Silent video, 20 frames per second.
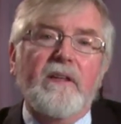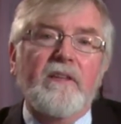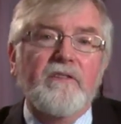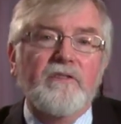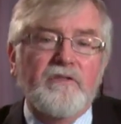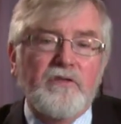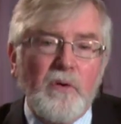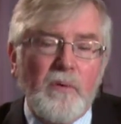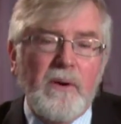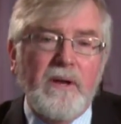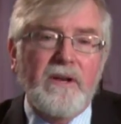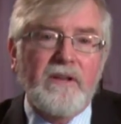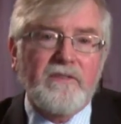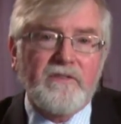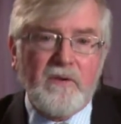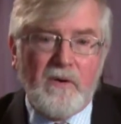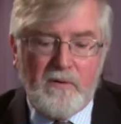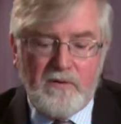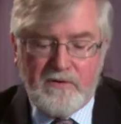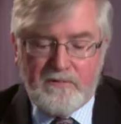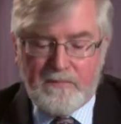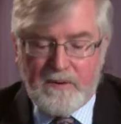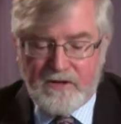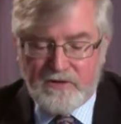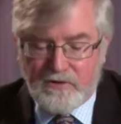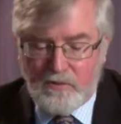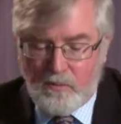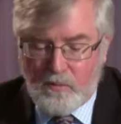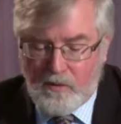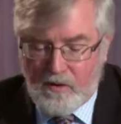is doing its own
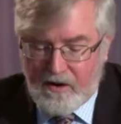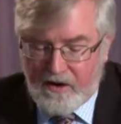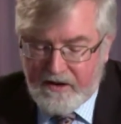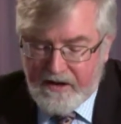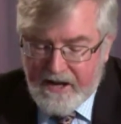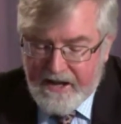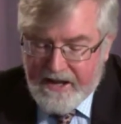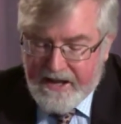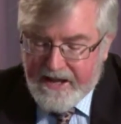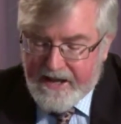special work.